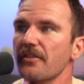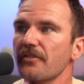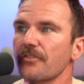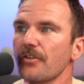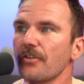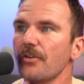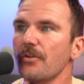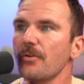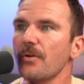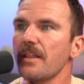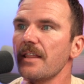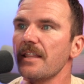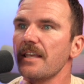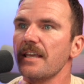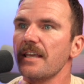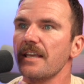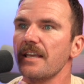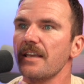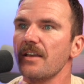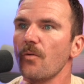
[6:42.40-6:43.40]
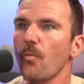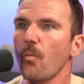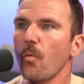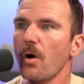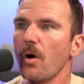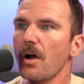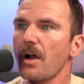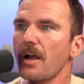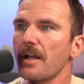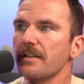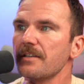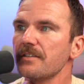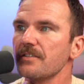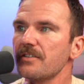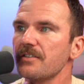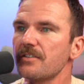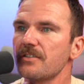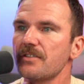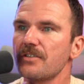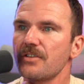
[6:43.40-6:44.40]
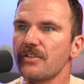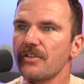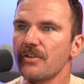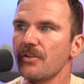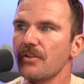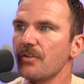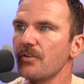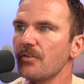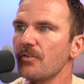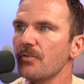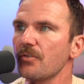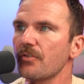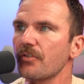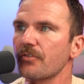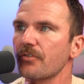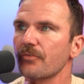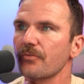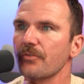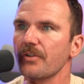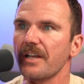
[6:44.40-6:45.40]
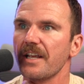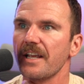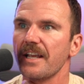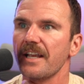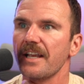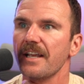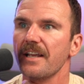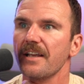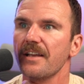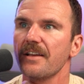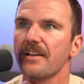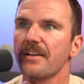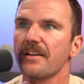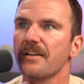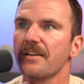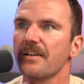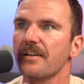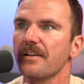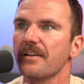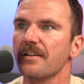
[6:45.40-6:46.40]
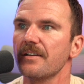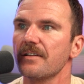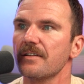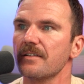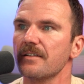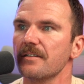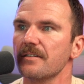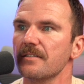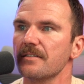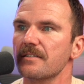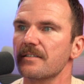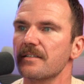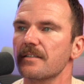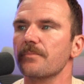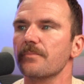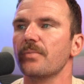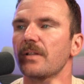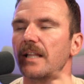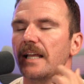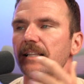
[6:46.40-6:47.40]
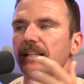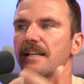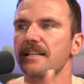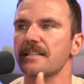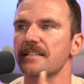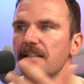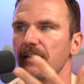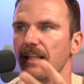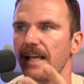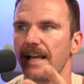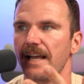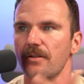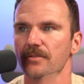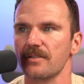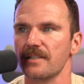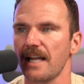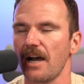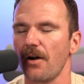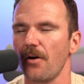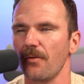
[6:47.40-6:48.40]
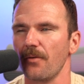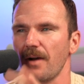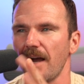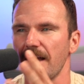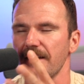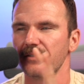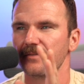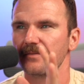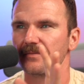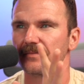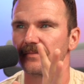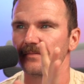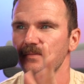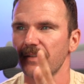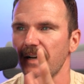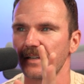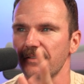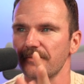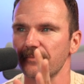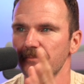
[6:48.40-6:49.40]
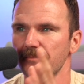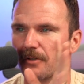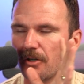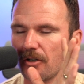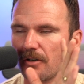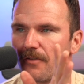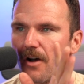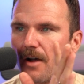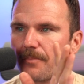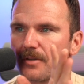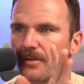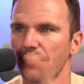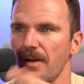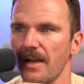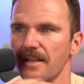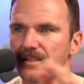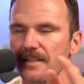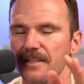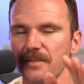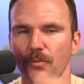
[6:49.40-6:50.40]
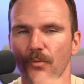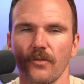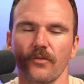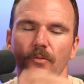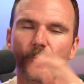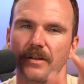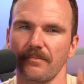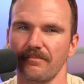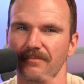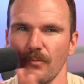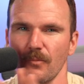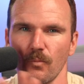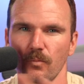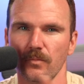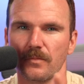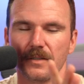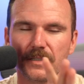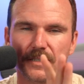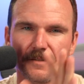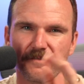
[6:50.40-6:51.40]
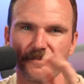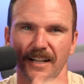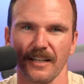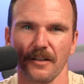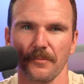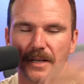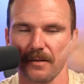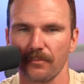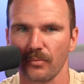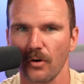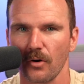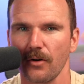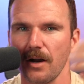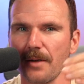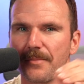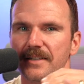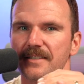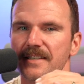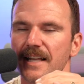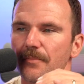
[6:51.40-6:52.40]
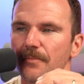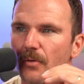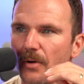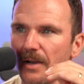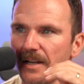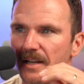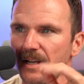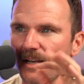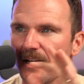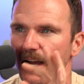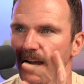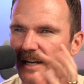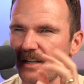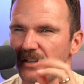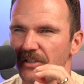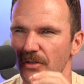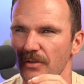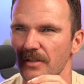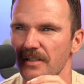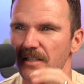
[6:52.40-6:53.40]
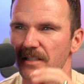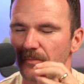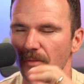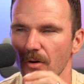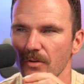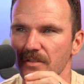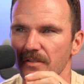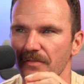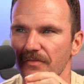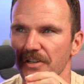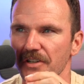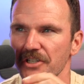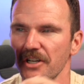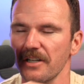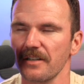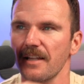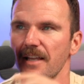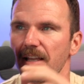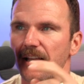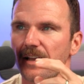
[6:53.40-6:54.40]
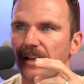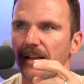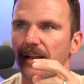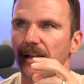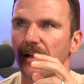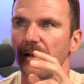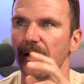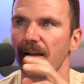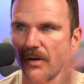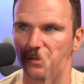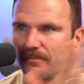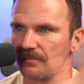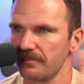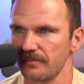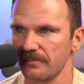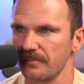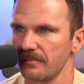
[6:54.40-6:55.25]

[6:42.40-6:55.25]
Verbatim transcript: through the 1, 2, 3 playlist layouts. Now I could have optimized this more from a development programming standpoint. I didn't do this the most efficient, but